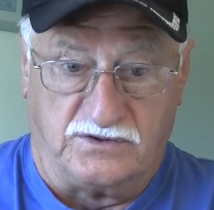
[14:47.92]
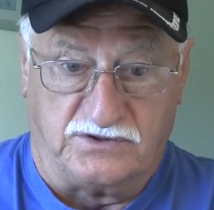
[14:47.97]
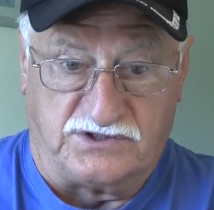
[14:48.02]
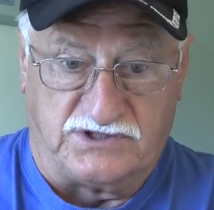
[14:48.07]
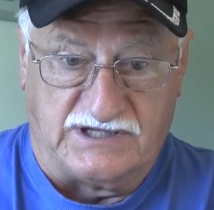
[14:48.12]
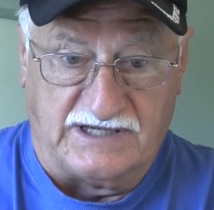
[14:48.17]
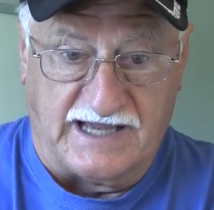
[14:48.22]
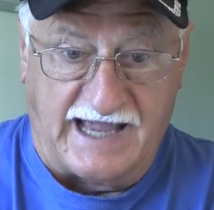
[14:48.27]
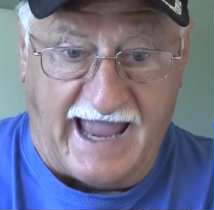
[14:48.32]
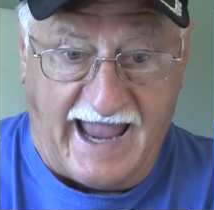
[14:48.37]

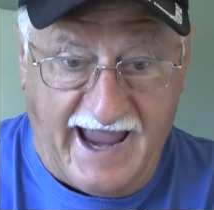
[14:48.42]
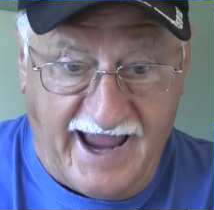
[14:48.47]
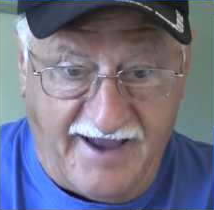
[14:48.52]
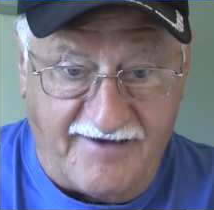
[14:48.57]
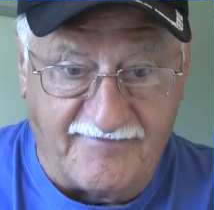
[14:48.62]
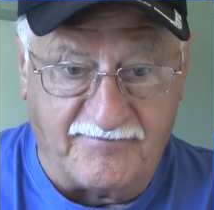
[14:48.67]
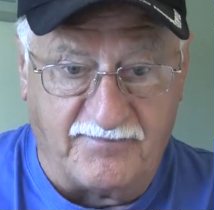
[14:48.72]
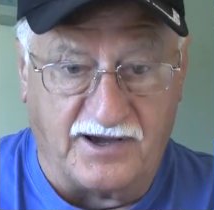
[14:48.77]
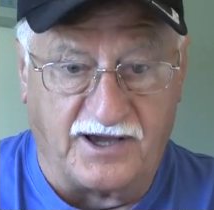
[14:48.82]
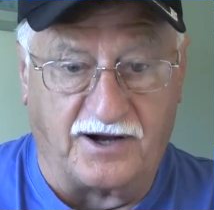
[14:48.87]
to
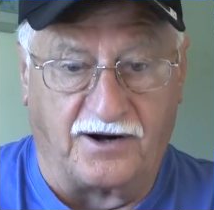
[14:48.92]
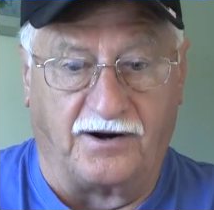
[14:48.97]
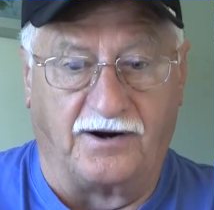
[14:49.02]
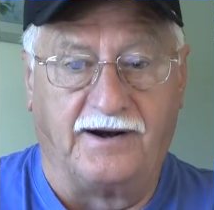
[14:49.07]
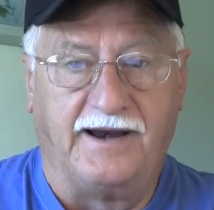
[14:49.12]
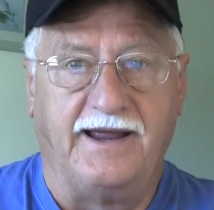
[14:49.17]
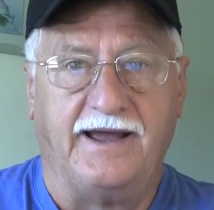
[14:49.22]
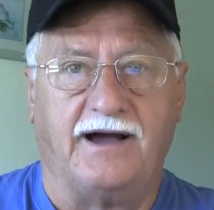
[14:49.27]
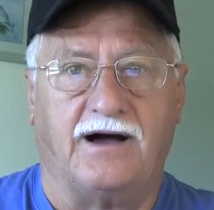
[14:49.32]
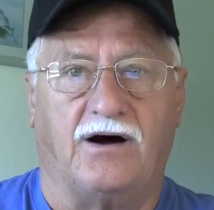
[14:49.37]
have
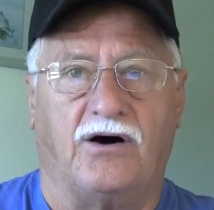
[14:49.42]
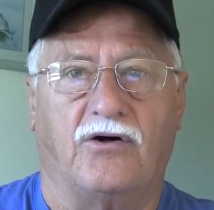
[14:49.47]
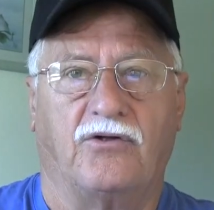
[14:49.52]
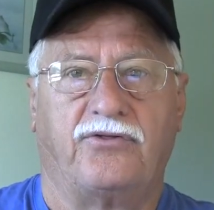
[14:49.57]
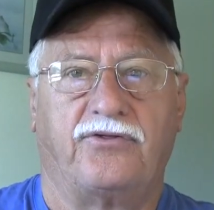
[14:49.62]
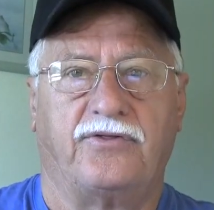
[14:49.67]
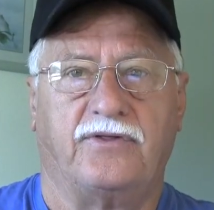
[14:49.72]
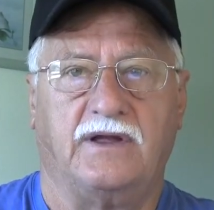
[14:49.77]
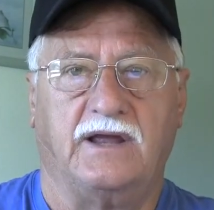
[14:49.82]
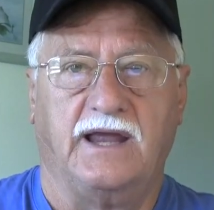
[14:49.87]
better
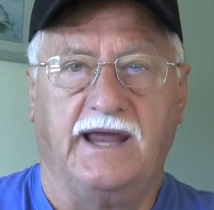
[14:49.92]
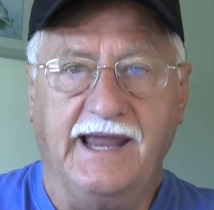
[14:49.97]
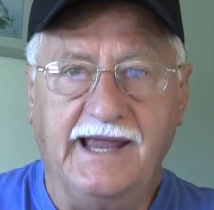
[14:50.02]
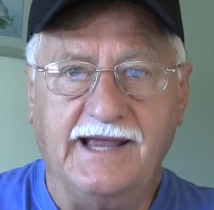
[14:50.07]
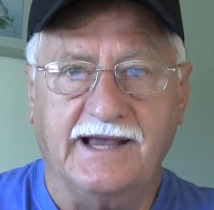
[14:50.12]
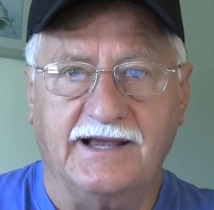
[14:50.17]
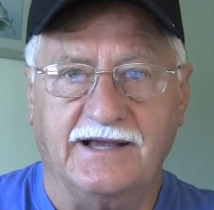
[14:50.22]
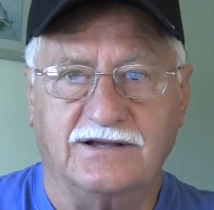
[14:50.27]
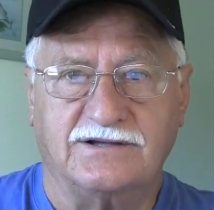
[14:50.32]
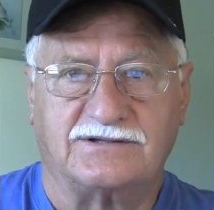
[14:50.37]
health
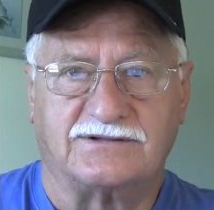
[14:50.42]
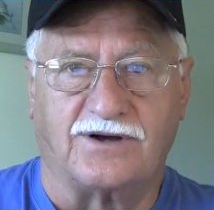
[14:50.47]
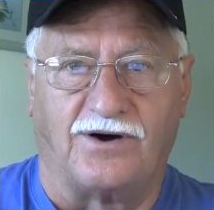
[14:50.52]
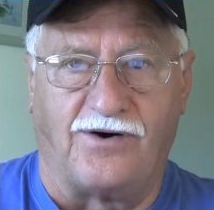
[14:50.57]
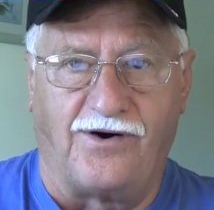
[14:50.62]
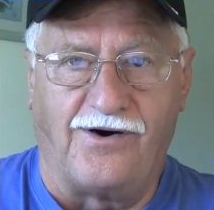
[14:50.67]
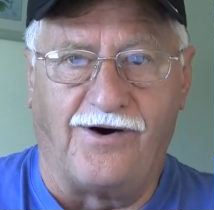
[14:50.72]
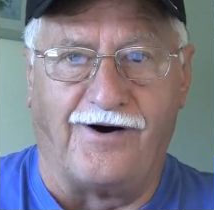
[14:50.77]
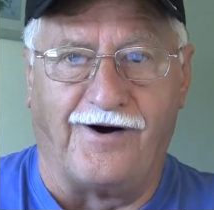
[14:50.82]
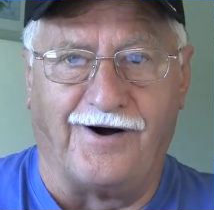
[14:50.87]
is
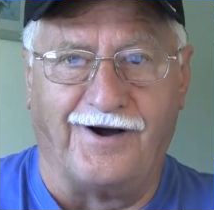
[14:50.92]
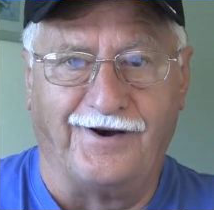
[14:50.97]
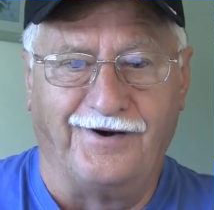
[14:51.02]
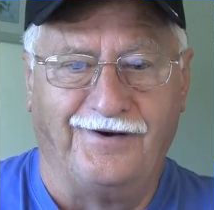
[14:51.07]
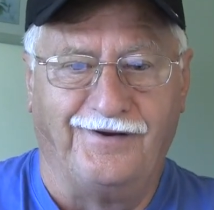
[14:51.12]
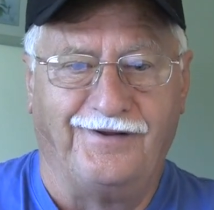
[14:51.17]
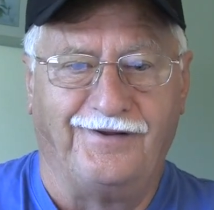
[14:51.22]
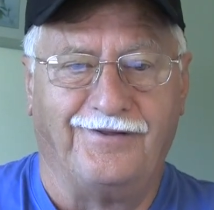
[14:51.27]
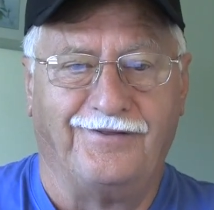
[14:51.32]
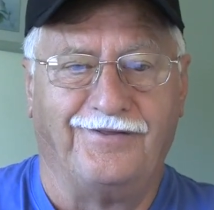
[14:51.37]

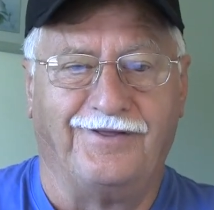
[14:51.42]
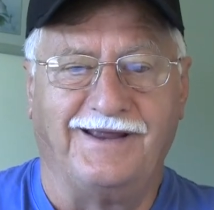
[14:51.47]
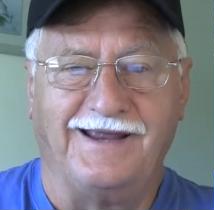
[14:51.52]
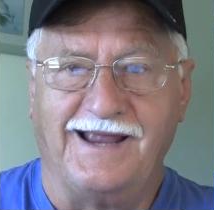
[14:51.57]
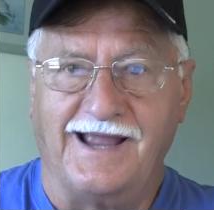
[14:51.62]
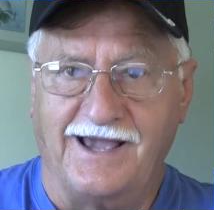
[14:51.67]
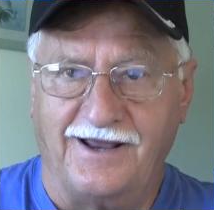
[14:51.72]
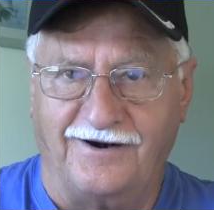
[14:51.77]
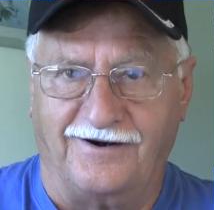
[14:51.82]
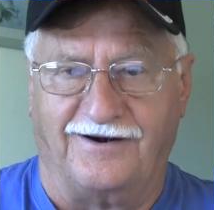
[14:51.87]
on the
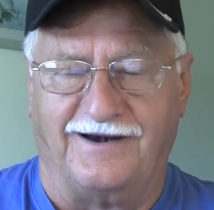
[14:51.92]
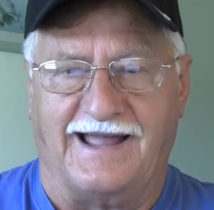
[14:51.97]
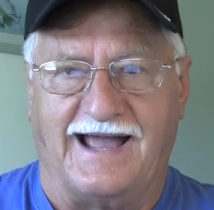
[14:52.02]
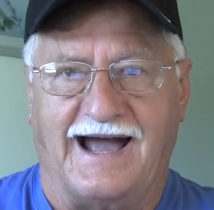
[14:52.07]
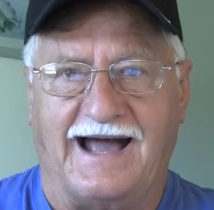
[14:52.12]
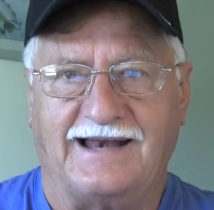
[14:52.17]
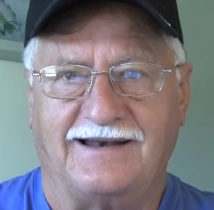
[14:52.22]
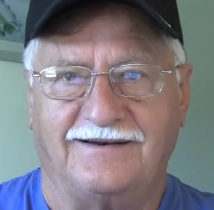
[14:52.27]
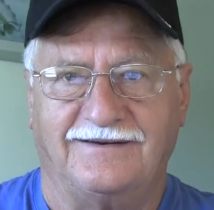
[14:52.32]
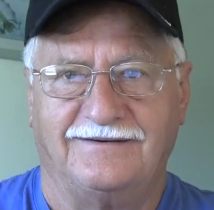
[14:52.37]

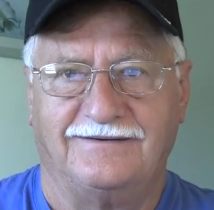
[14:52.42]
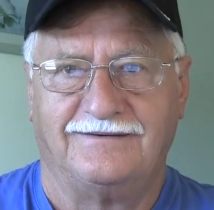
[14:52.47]
internet.